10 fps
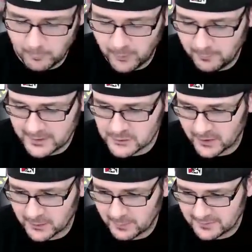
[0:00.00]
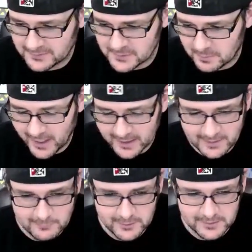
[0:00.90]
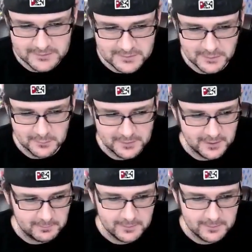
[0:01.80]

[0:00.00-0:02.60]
pull my truck around to the back and we can just load it up.